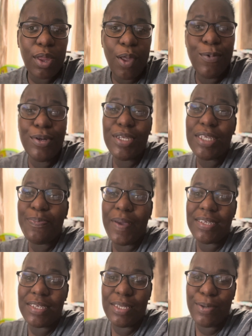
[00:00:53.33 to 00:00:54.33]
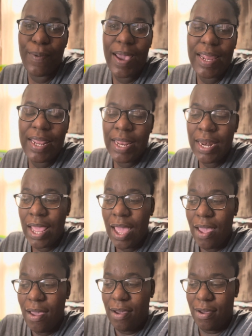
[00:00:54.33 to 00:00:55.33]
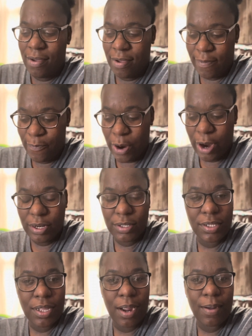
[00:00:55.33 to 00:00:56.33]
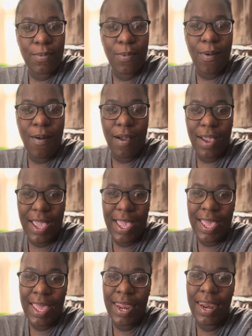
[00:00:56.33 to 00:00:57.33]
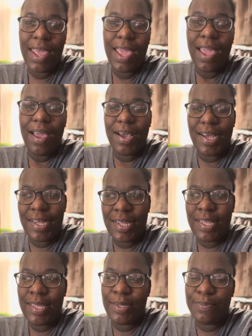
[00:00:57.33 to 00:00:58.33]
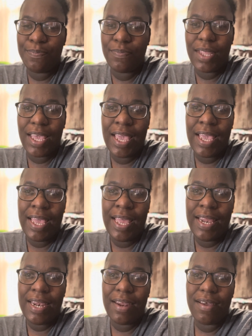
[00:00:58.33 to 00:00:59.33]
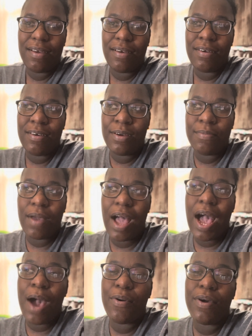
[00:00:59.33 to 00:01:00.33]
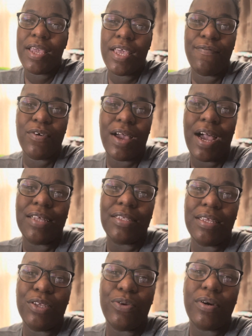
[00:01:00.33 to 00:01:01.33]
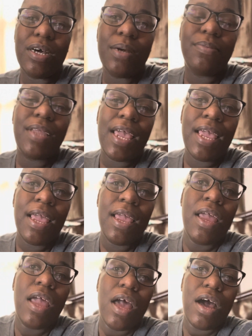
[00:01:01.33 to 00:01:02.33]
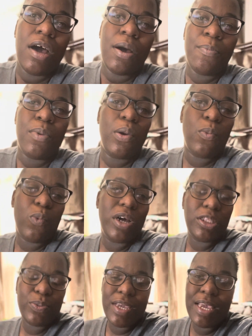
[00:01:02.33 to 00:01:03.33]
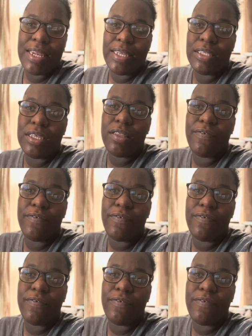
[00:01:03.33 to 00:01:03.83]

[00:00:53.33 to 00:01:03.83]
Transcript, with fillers: we're just patiently waiting um, for her to start walking um, and um, I will give you guys a little update um, once we get into the